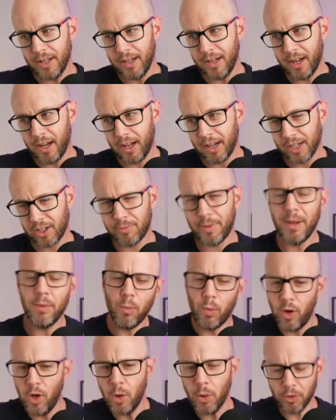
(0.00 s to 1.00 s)
I'll explain
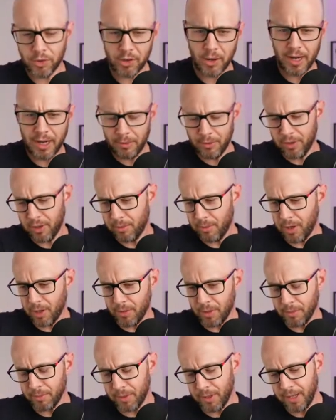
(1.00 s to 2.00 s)
who I was going out with in a
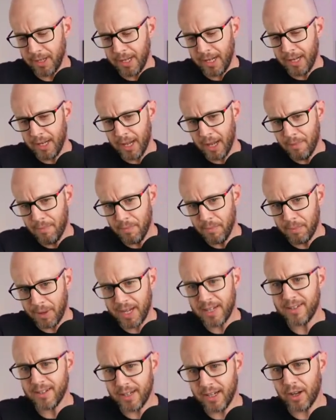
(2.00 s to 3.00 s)
moment. But
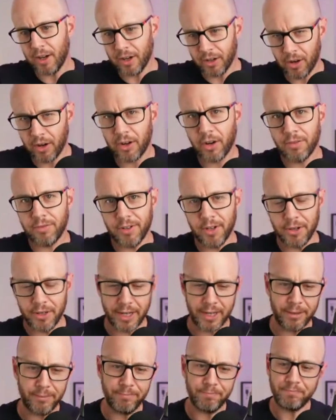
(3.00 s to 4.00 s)
basically, I got flown
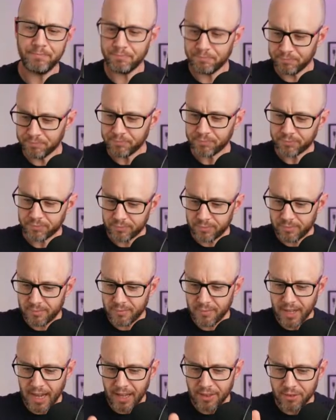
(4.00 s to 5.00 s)
out,
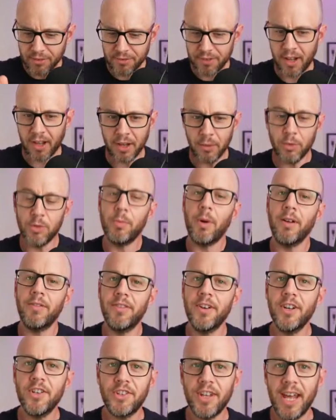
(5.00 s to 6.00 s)
and the flight was my
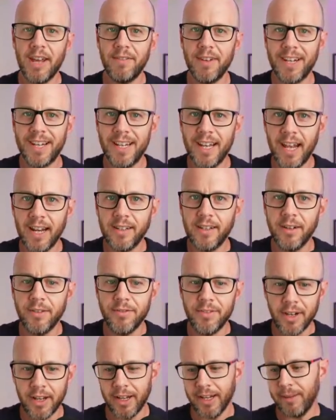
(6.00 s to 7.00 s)
first ever connecting
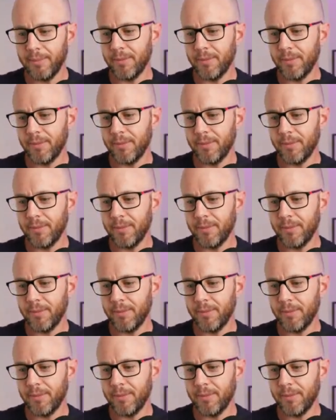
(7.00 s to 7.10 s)
flight.